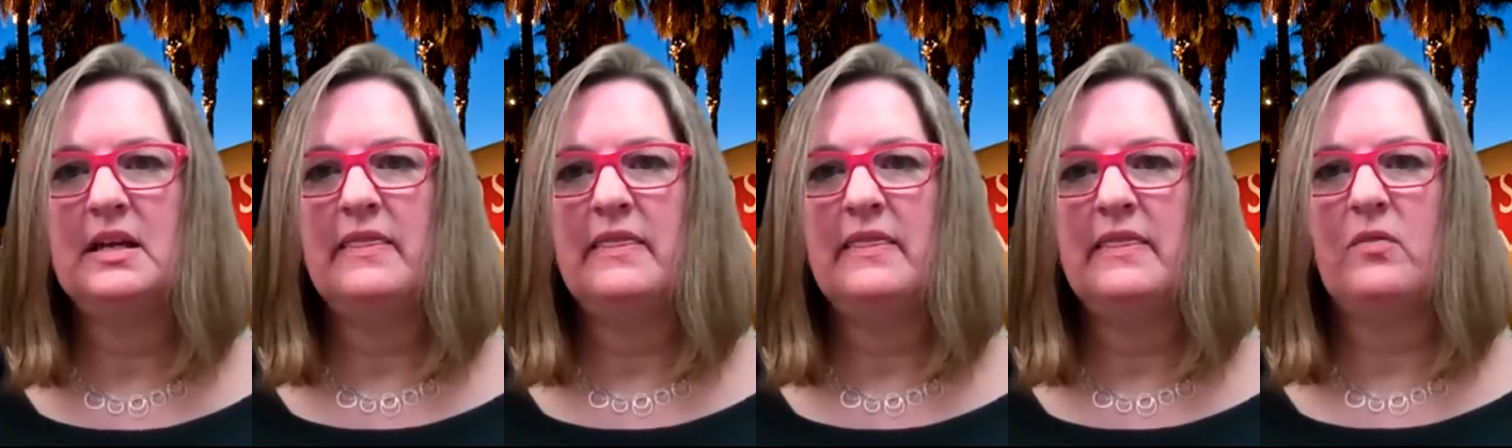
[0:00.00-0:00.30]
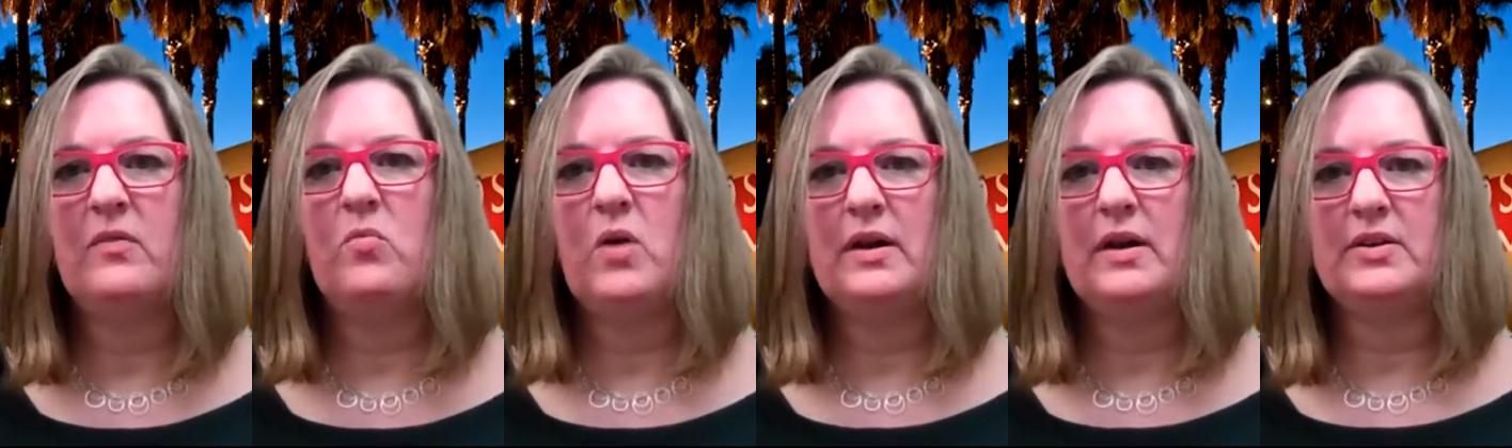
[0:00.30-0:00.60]
that
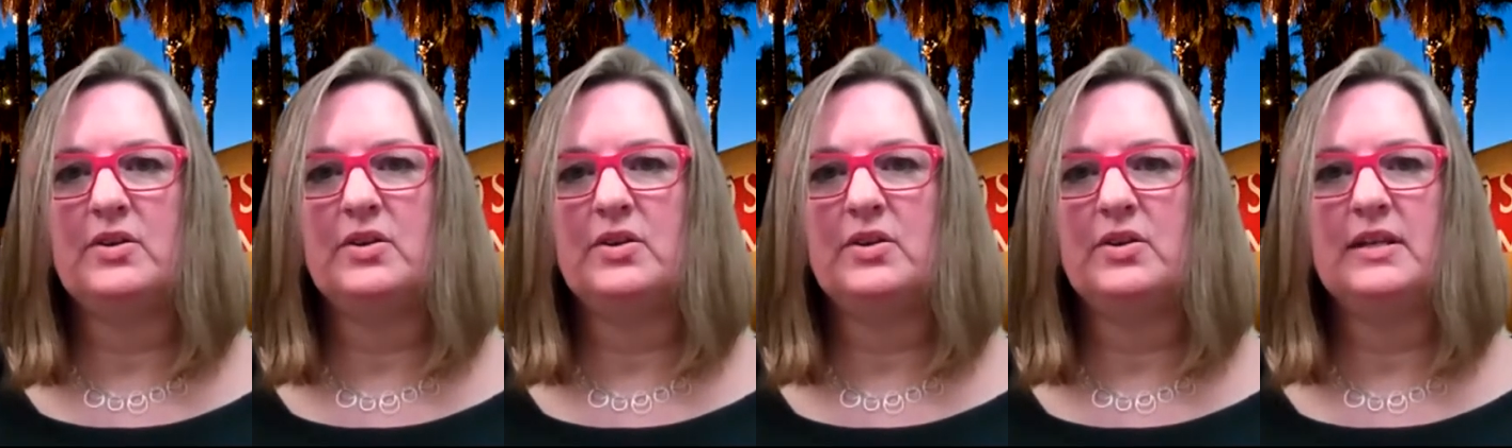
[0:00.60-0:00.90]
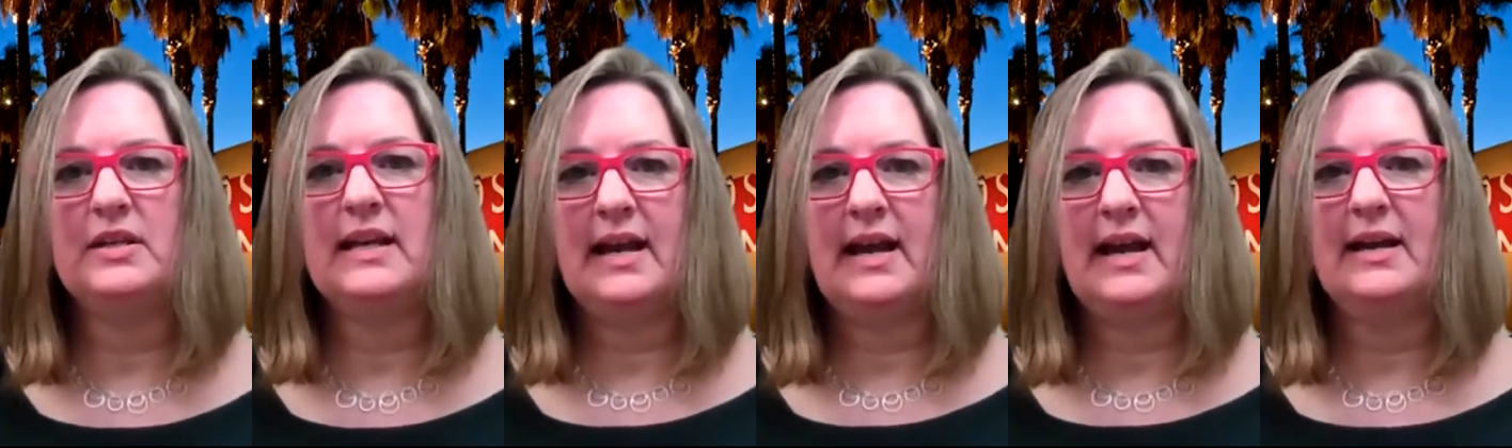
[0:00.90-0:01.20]
one could
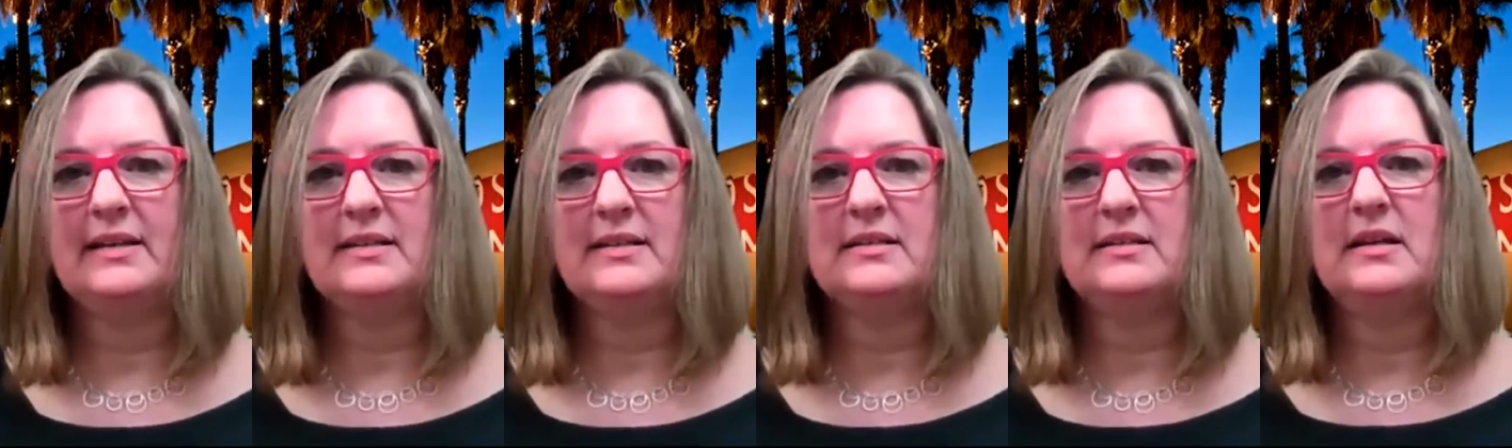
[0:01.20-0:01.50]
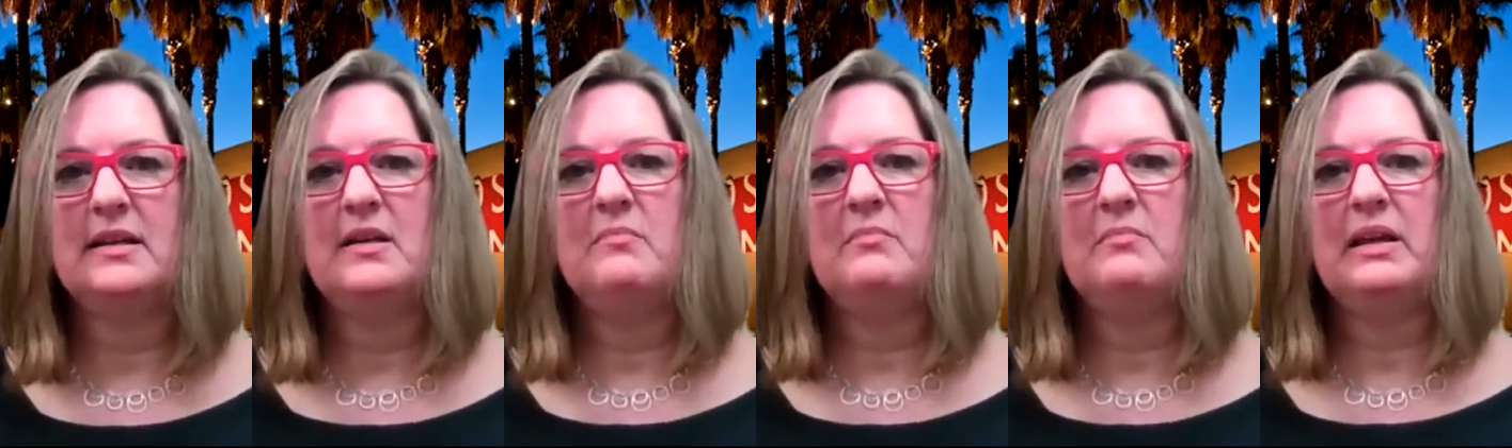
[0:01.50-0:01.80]
get
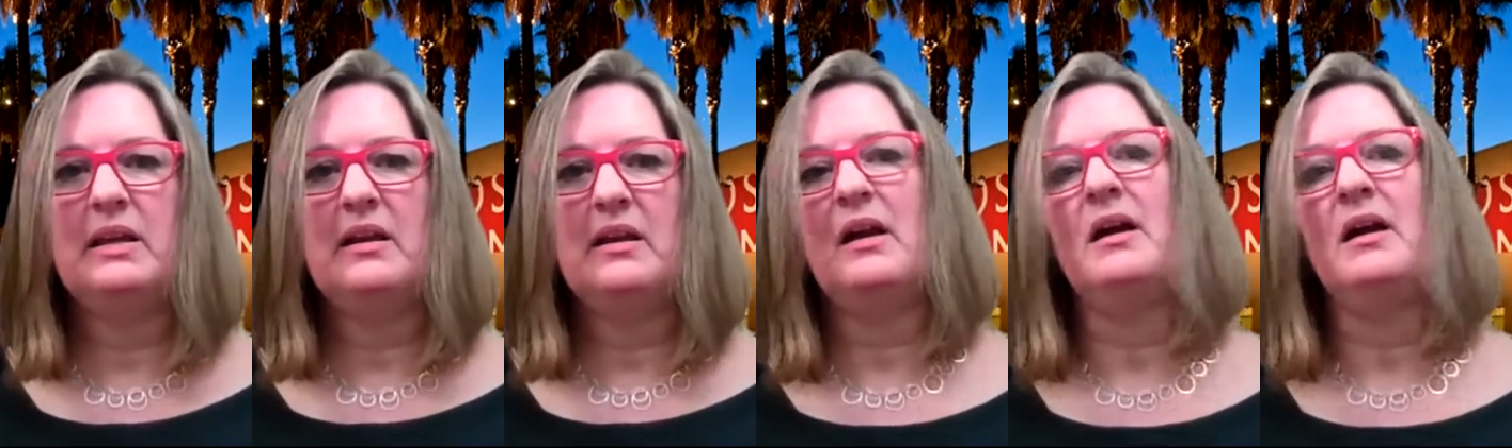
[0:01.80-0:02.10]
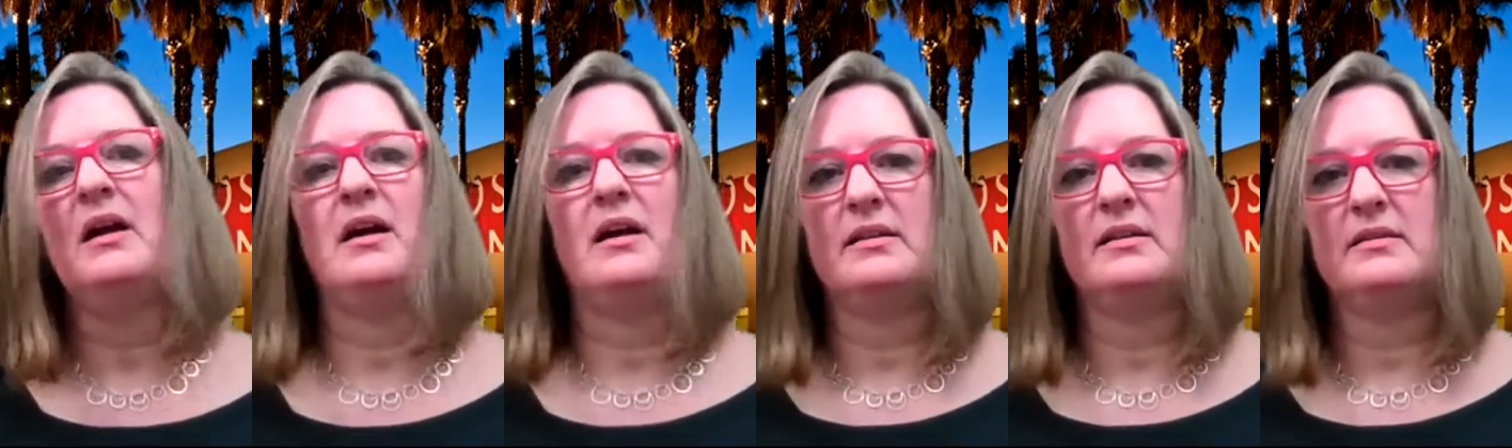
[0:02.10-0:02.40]

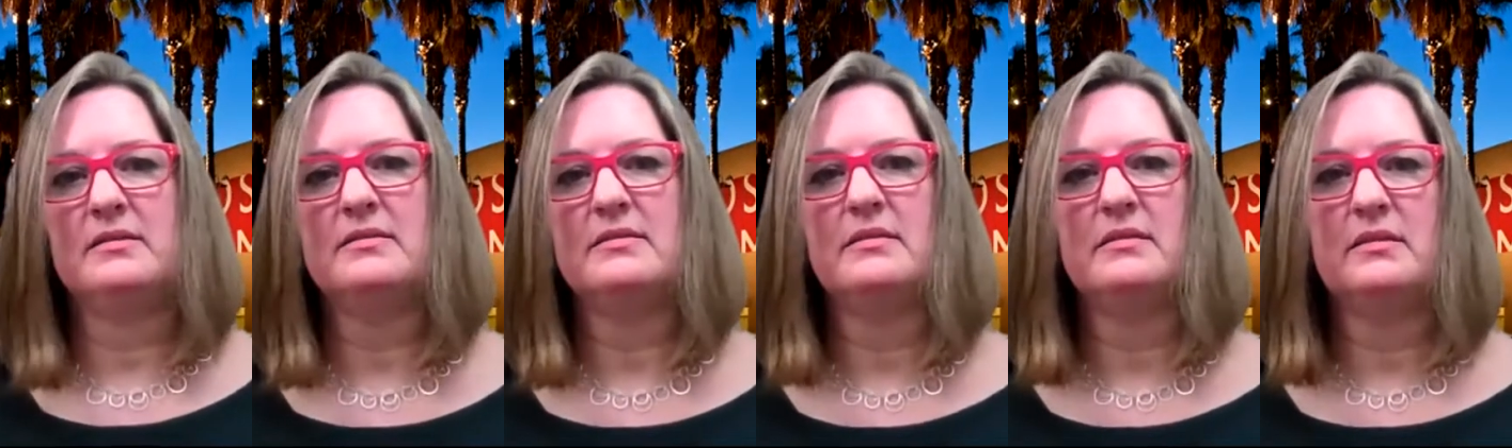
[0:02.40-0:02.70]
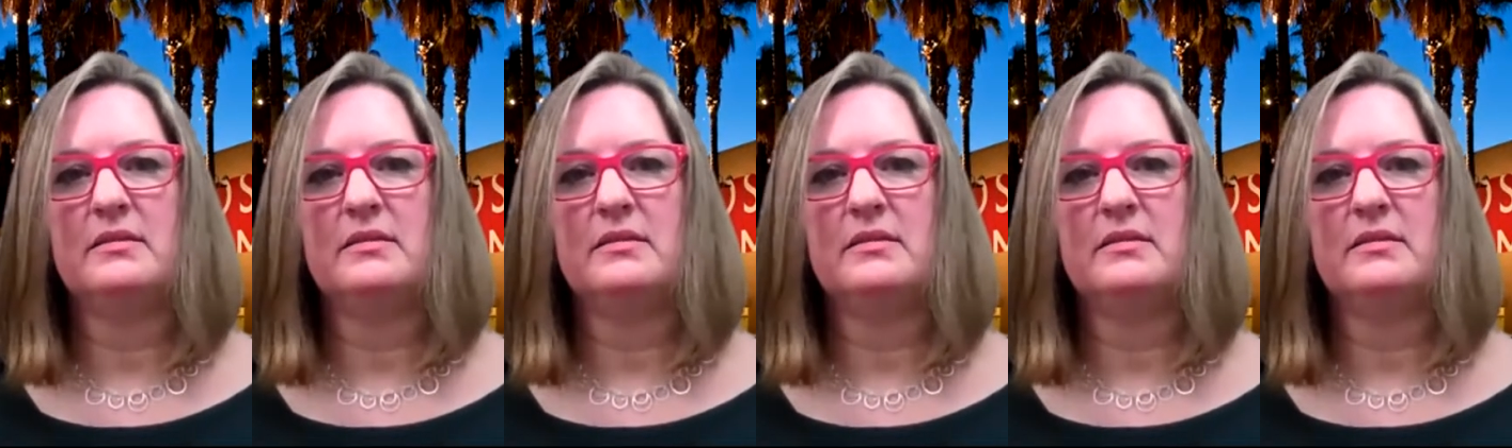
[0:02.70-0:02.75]
because